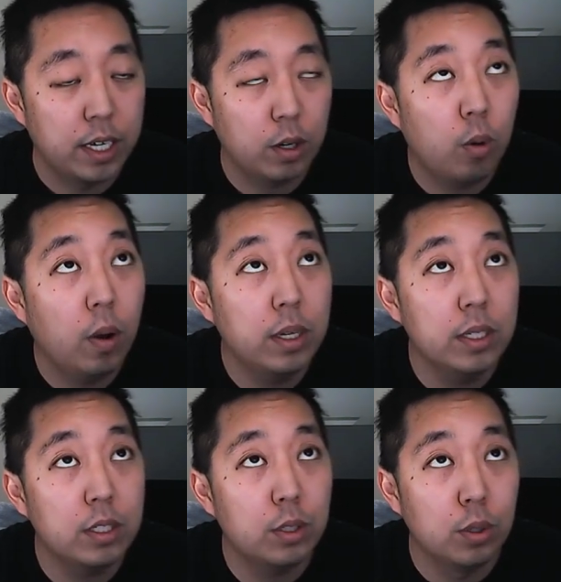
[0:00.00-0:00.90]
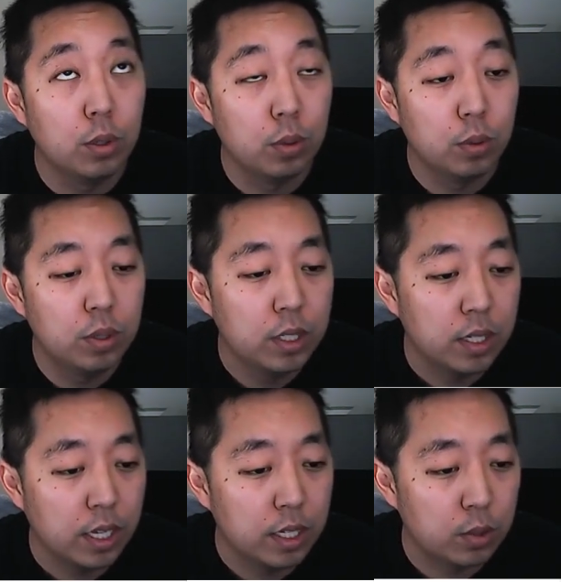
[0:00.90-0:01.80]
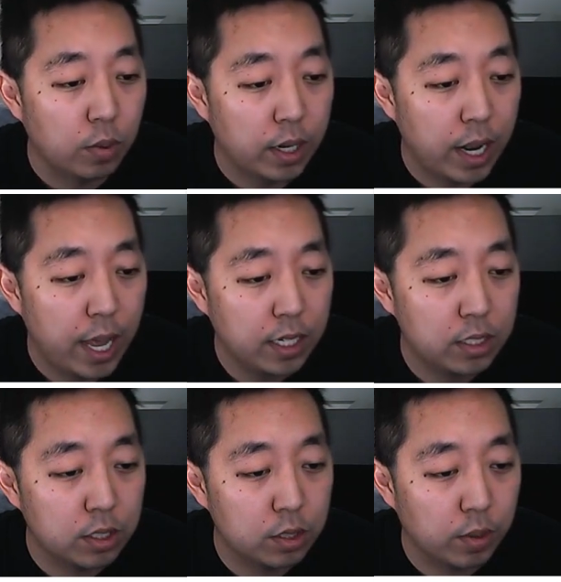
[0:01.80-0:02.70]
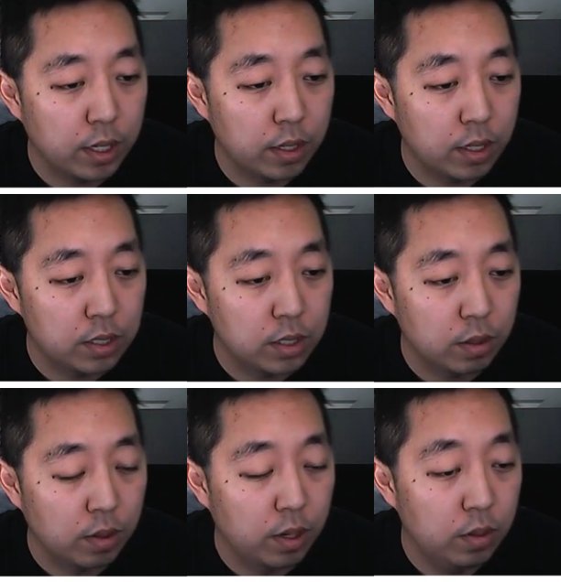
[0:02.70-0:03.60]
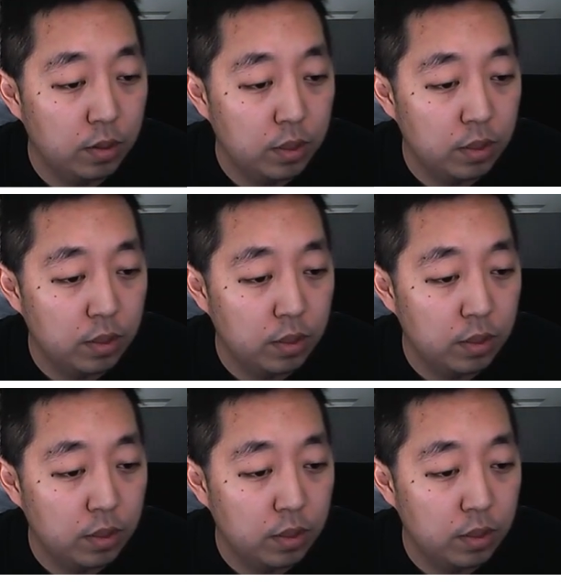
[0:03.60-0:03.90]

Now, quadrant 2 is where x is greater than 0.